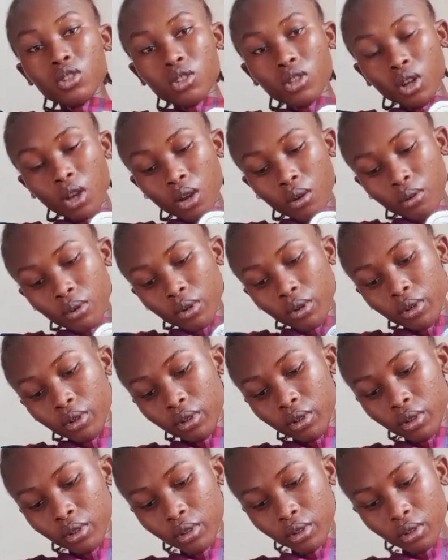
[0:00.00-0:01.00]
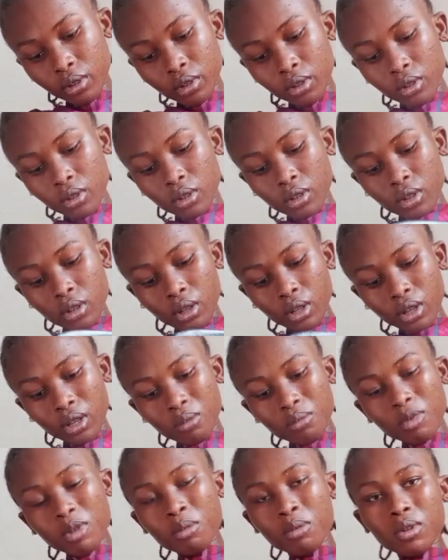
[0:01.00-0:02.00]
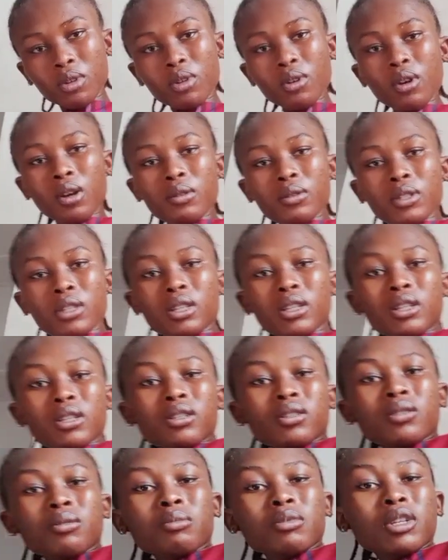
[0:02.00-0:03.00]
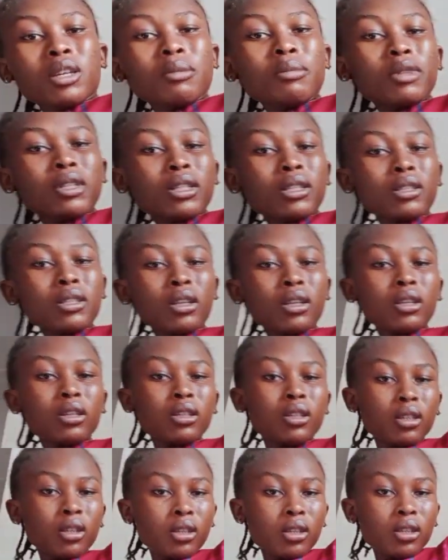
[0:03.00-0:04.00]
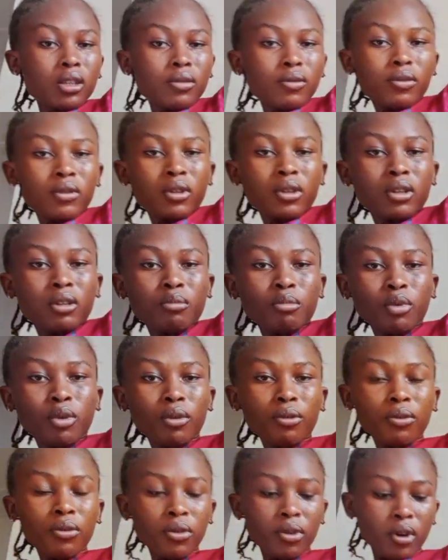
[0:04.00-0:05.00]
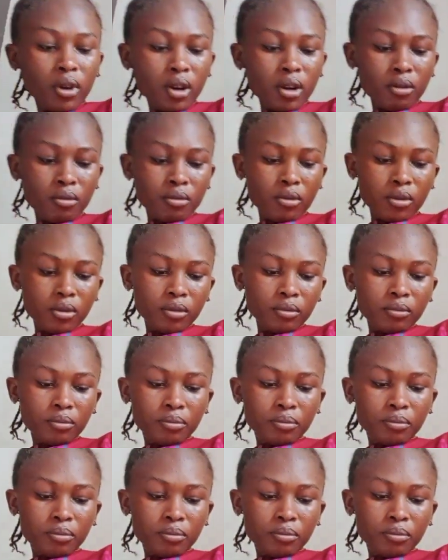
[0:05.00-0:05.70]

shower and maybe go out again sometime later in the evening but for now